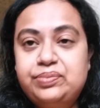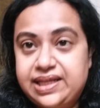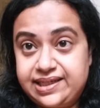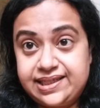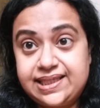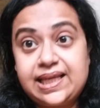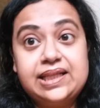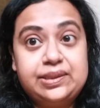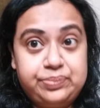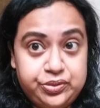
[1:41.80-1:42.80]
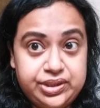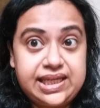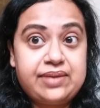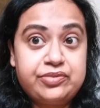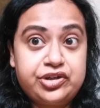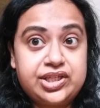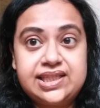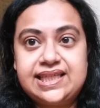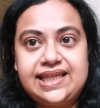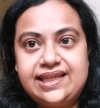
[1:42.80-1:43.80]
that is the Beauty
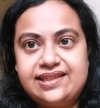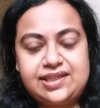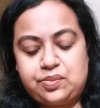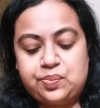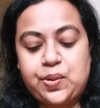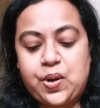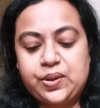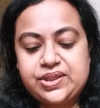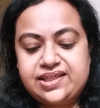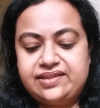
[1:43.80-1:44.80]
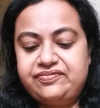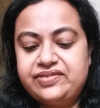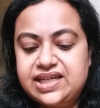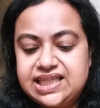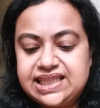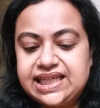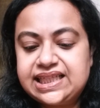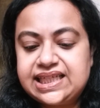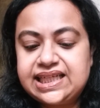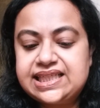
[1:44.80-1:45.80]
Emergency Kits box. The first thing
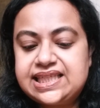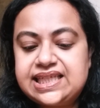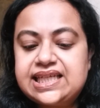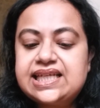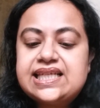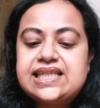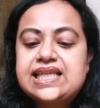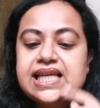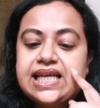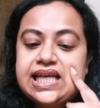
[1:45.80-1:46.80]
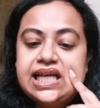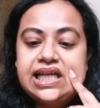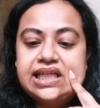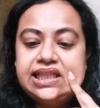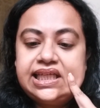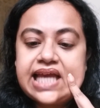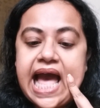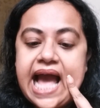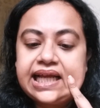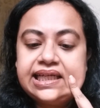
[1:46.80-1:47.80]
that I can see is the
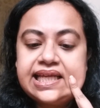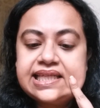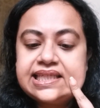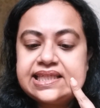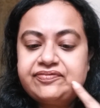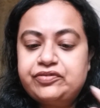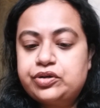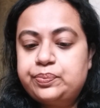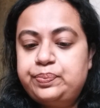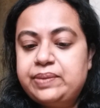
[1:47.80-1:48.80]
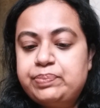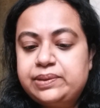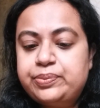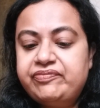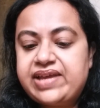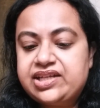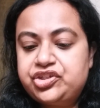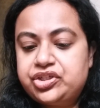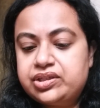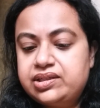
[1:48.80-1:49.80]
Acnes for Pimple
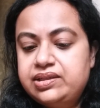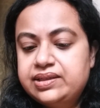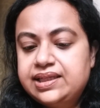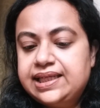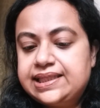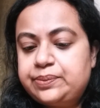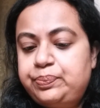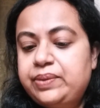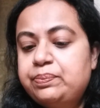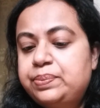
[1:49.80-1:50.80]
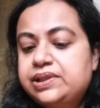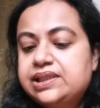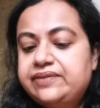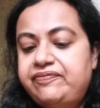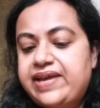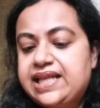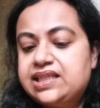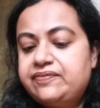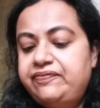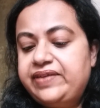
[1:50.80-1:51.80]
Prevention. It's a pimple
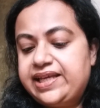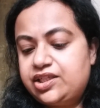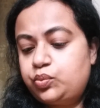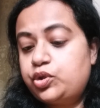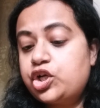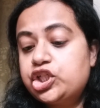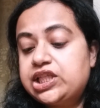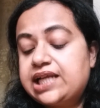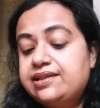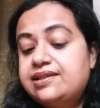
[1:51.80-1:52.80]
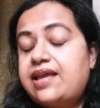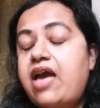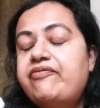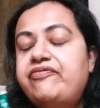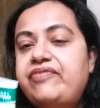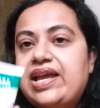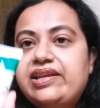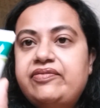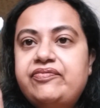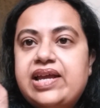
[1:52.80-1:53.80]
defense face wash that is very